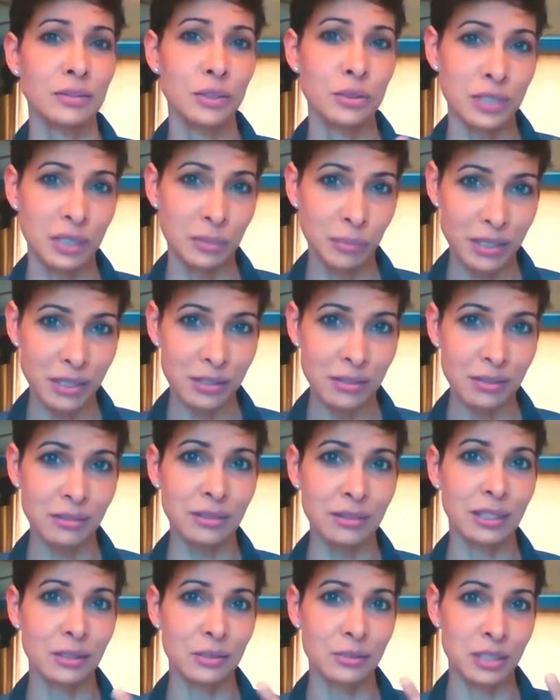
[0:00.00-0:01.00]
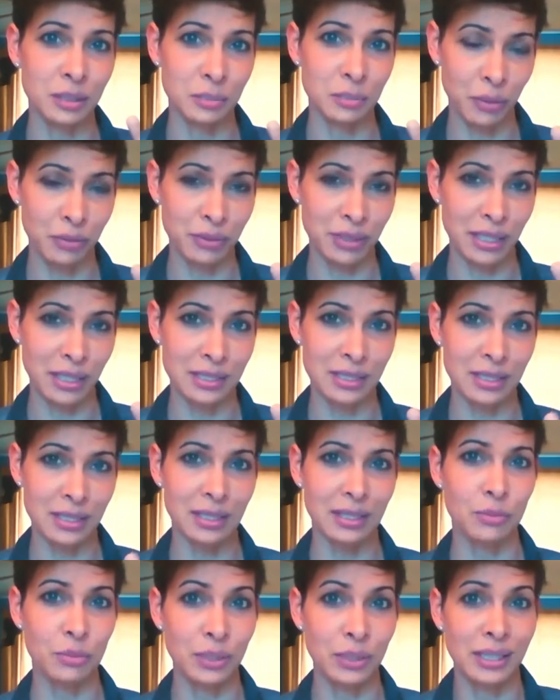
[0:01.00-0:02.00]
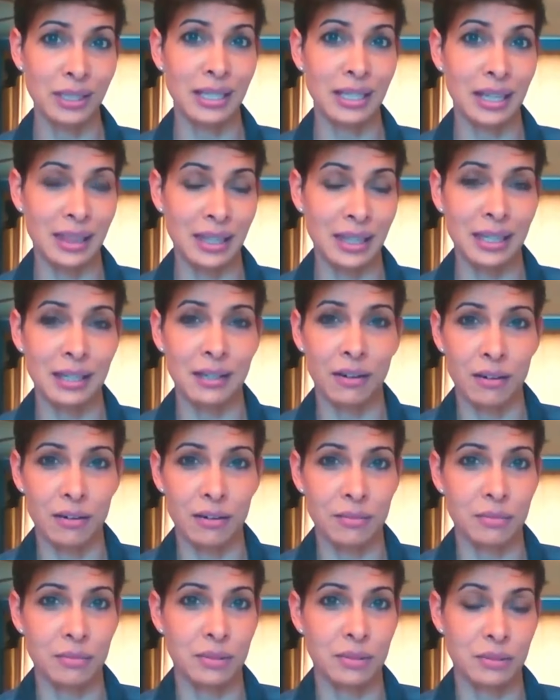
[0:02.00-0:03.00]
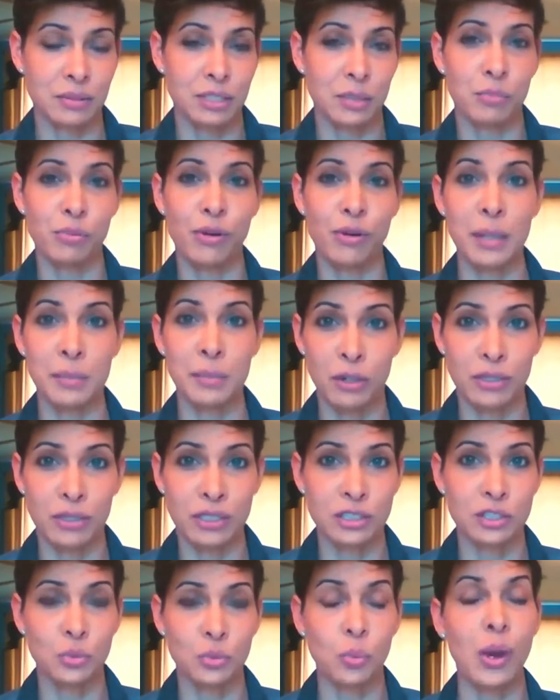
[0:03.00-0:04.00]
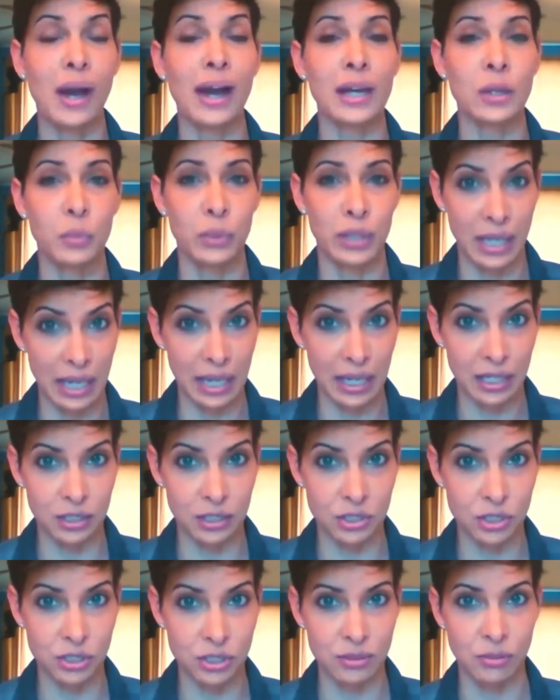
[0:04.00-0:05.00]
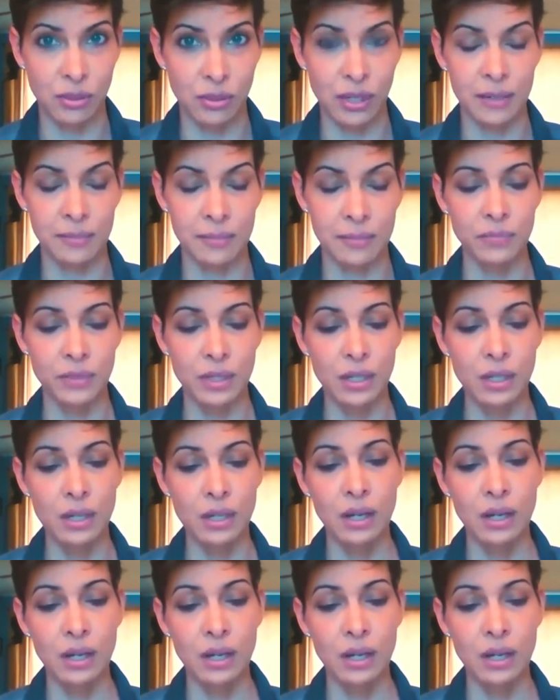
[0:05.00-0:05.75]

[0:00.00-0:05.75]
losing muscle and losing bone density. Really, I think are some primary reasons why we age, right?